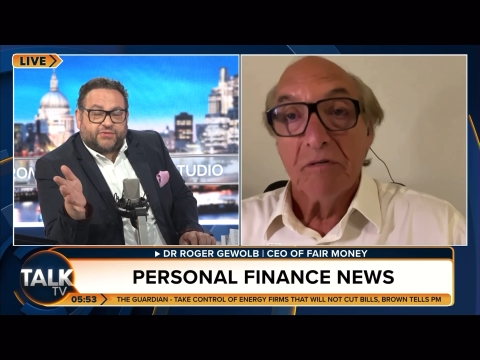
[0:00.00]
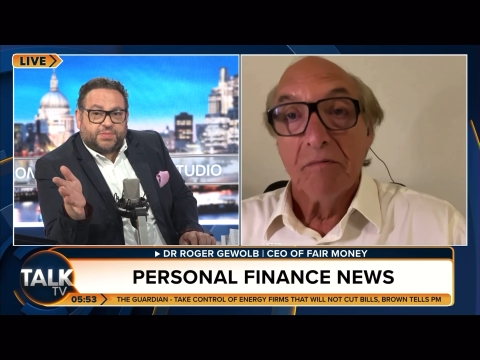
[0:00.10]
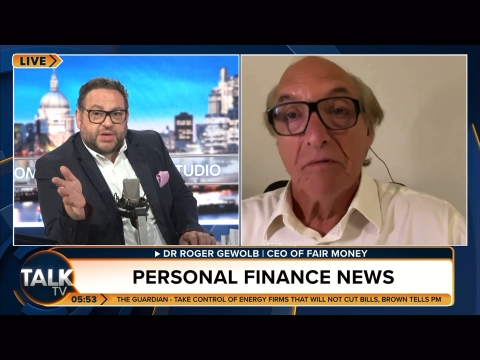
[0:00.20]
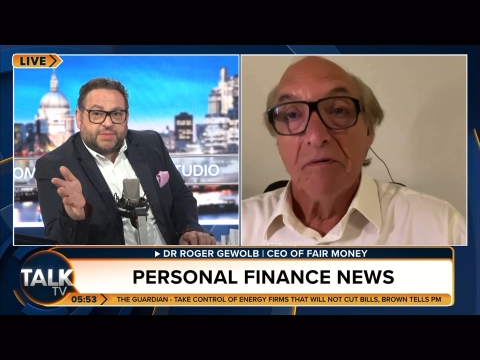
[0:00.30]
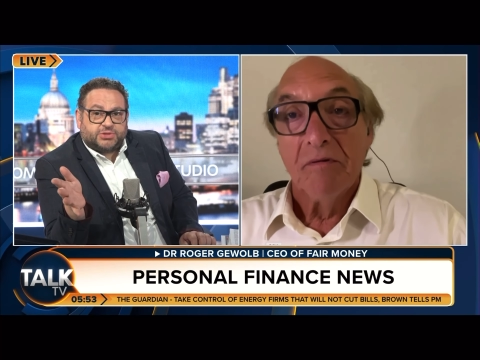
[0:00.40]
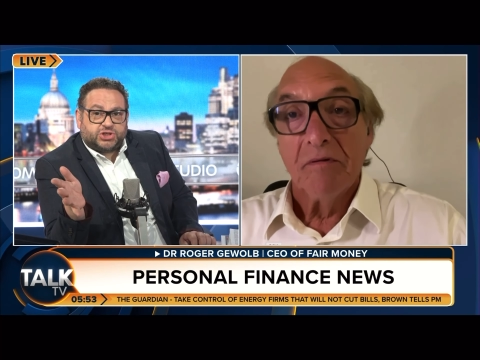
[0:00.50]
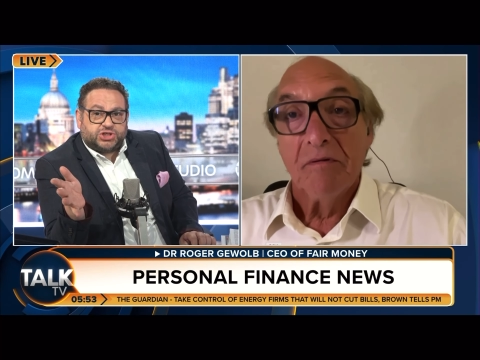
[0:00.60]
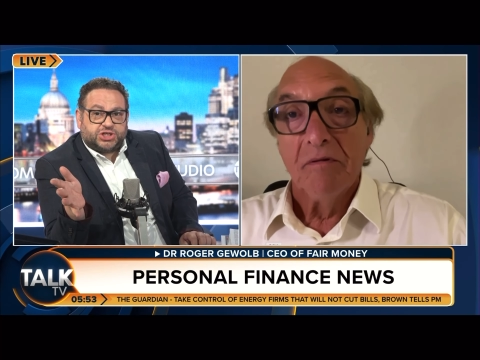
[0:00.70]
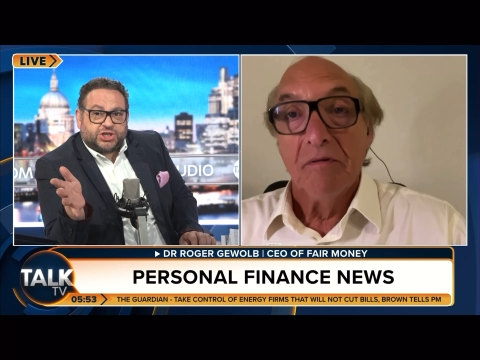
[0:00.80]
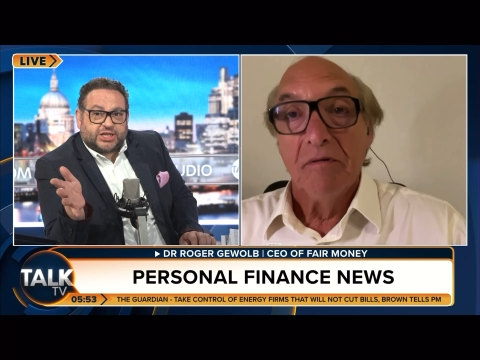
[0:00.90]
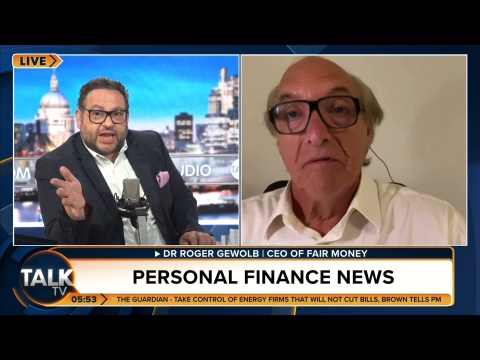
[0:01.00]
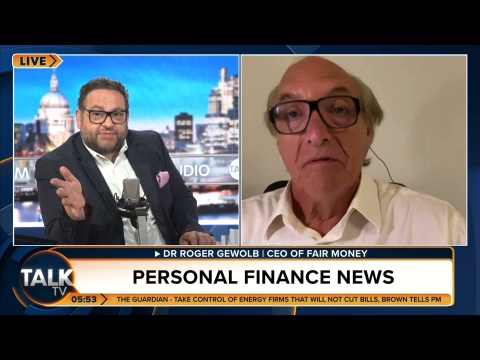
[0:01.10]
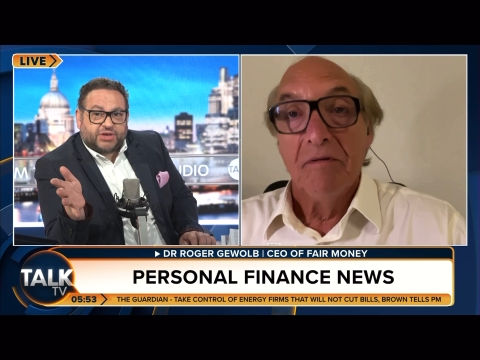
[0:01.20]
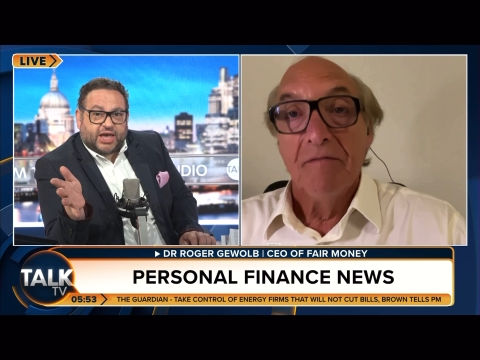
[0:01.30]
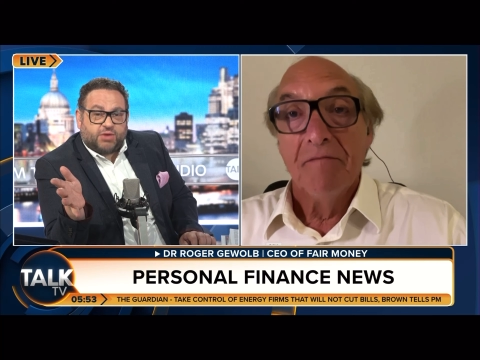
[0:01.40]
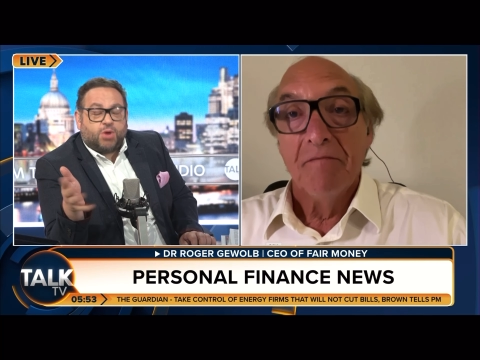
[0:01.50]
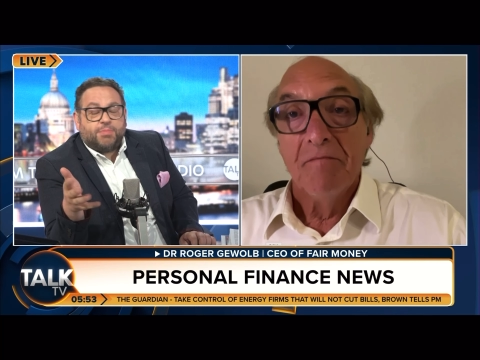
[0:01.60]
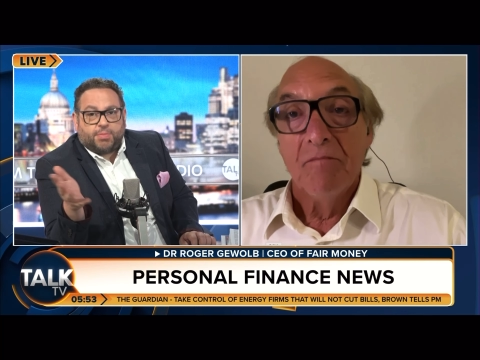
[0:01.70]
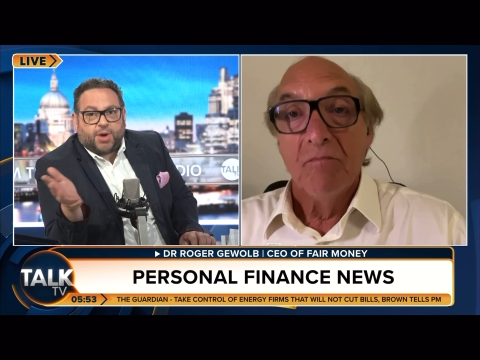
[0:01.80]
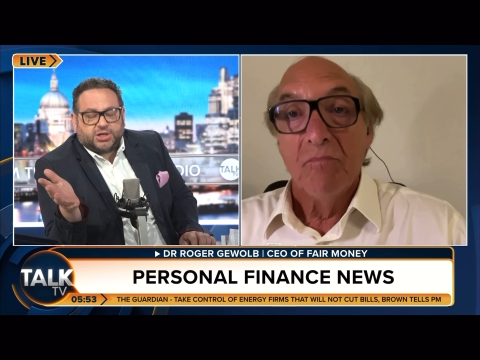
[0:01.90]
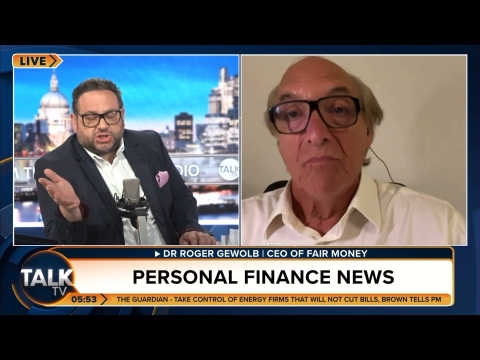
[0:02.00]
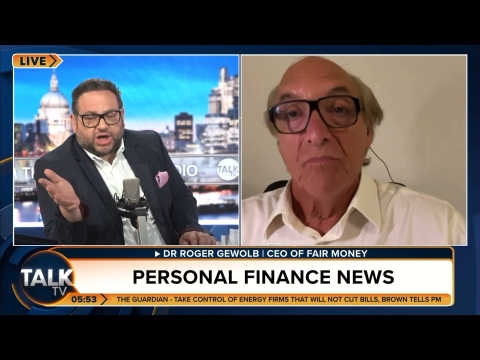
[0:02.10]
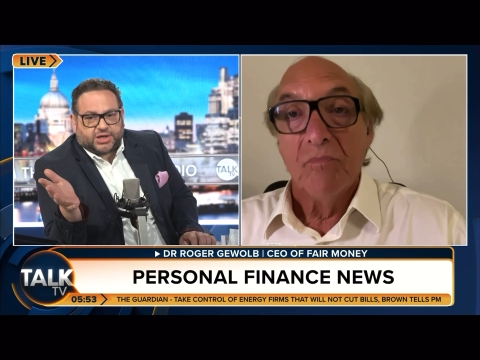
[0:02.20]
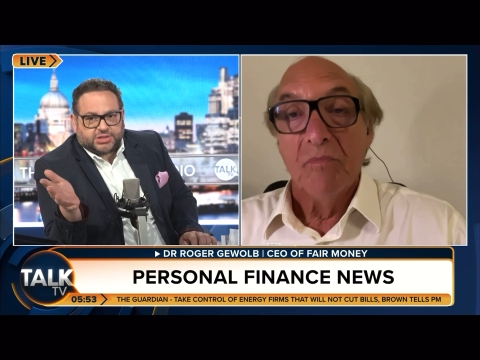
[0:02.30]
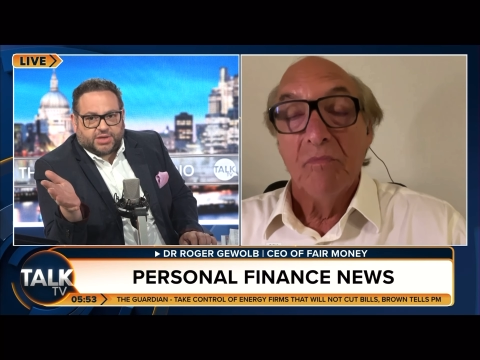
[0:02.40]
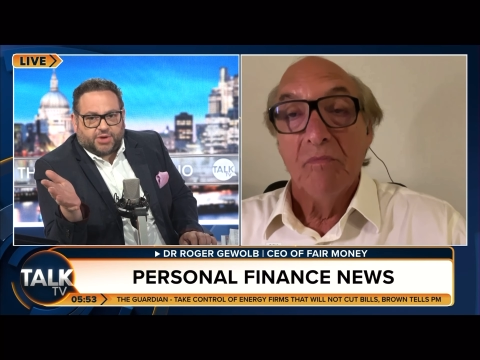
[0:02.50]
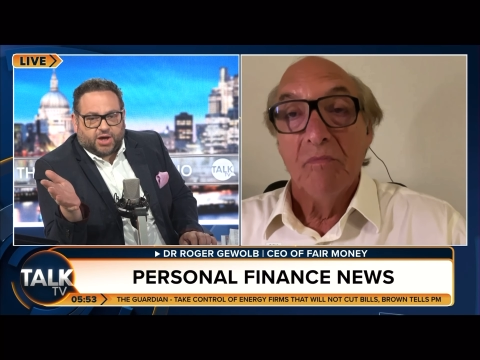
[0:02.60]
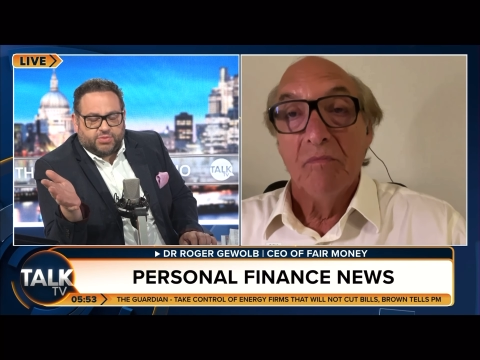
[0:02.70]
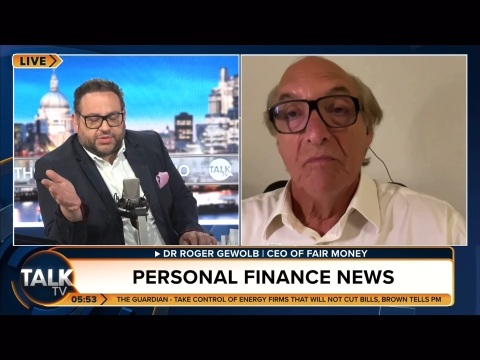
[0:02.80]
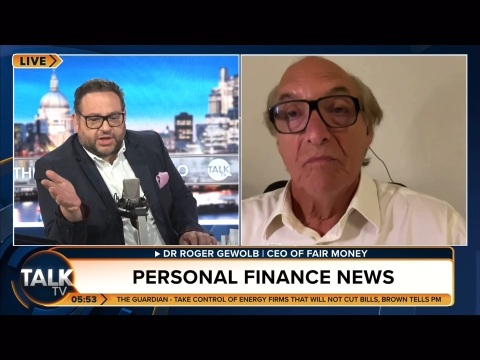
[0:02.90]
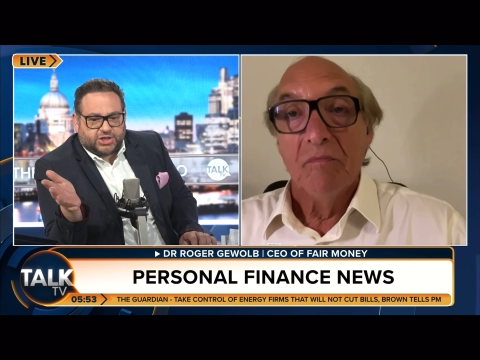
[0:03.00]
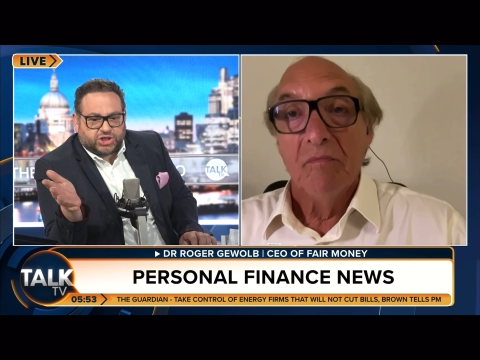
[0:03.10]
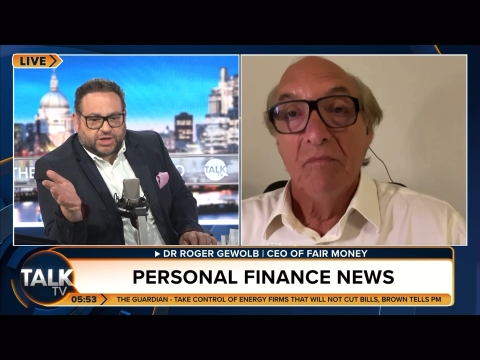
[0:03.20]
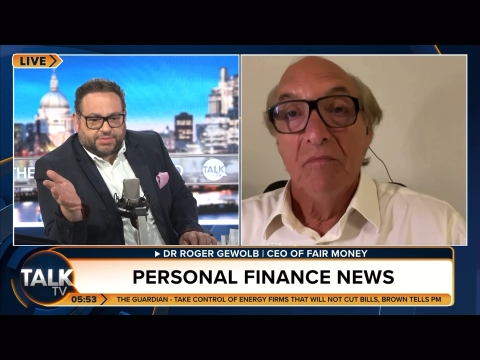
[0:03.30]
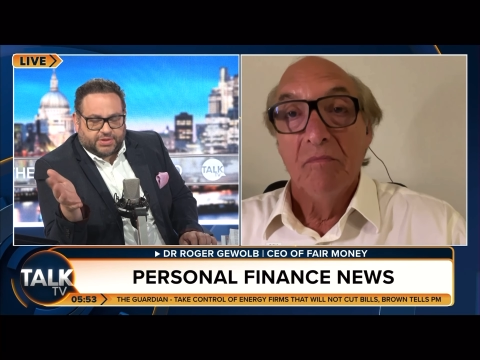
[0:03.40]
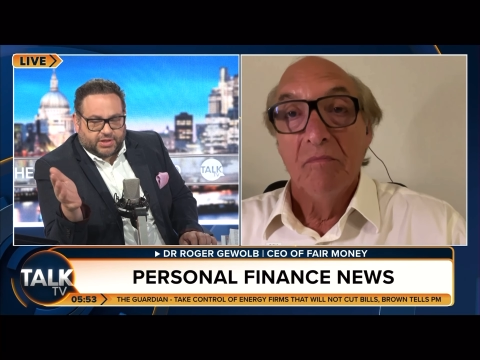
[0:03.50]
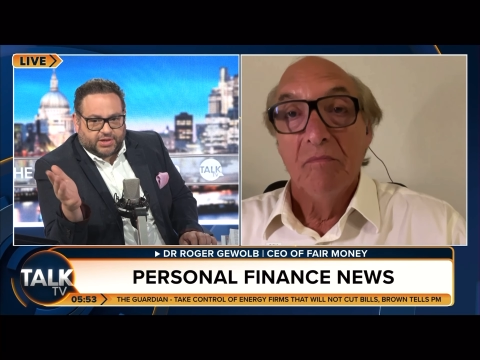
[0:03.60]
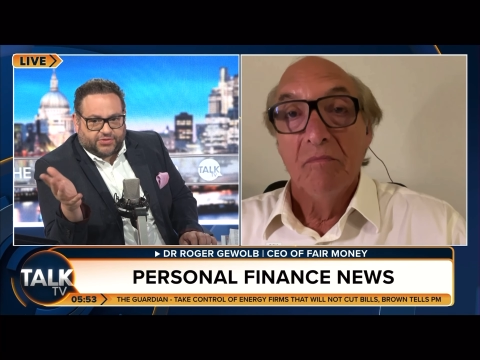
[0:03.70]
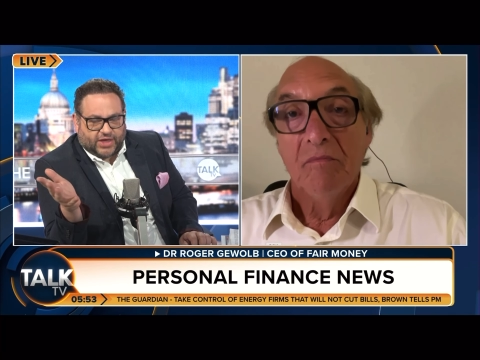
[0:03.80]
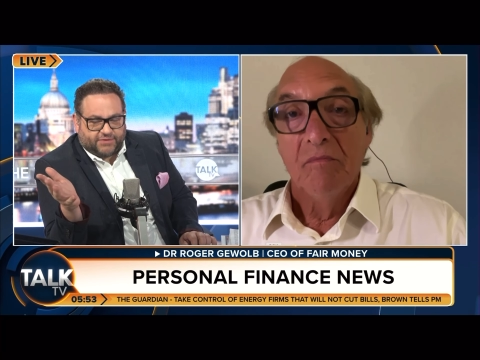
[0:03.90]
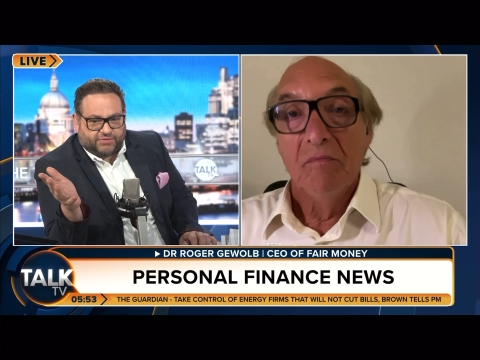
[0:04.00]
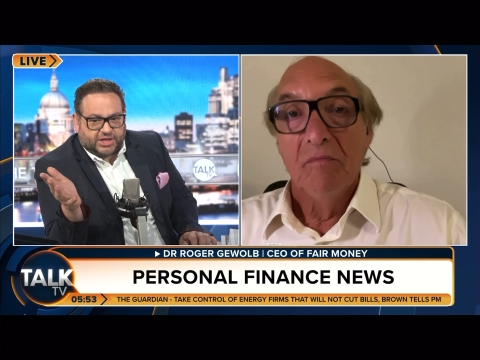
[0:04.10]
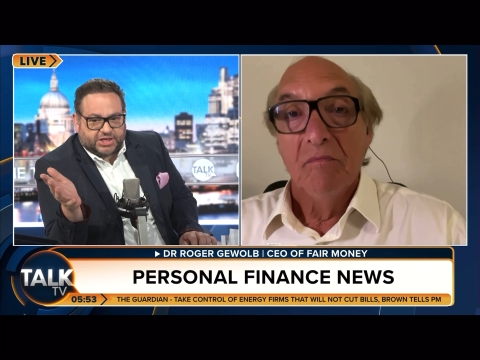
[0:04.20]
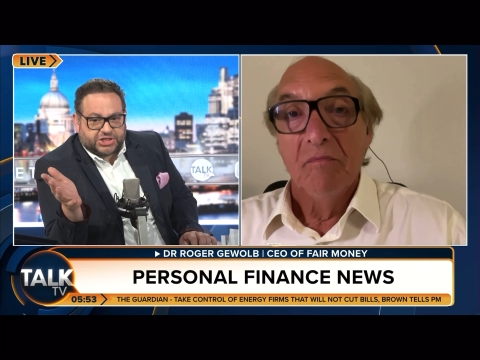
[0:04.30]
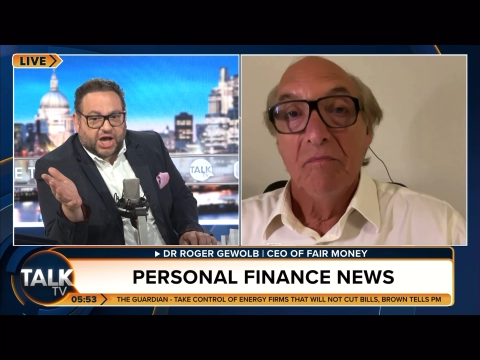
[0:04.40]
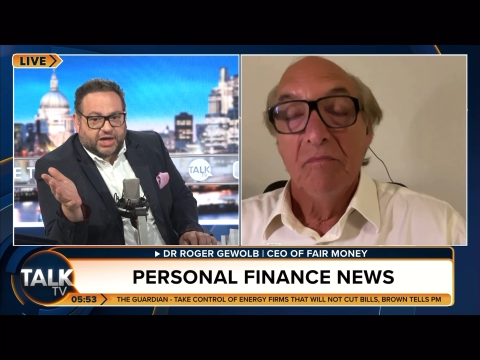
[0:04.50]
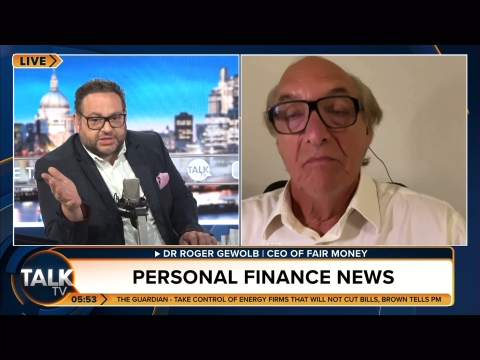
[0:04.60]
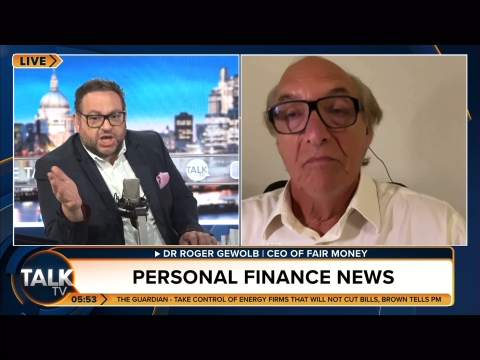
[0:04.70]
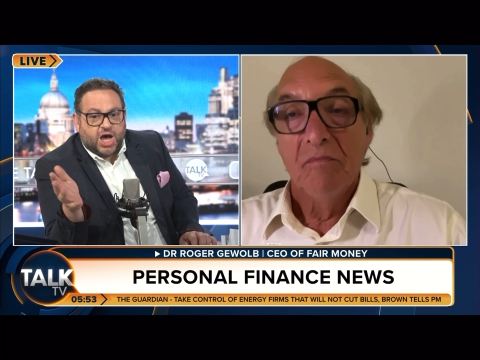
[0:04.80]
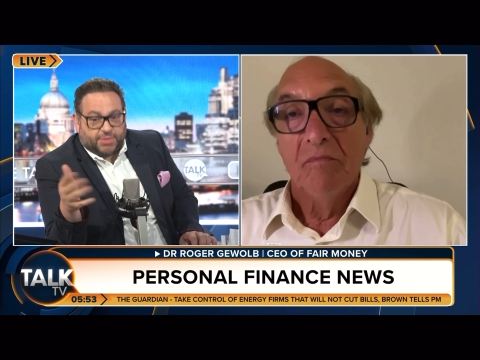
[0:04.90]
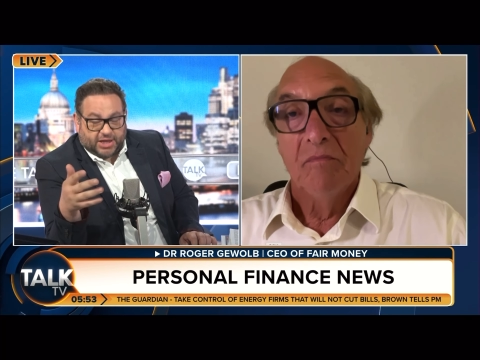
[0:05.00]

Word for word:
Speaker 1: to be able to navigate. Well, mine does. I'm, I'm with an energy company that thankfully it does.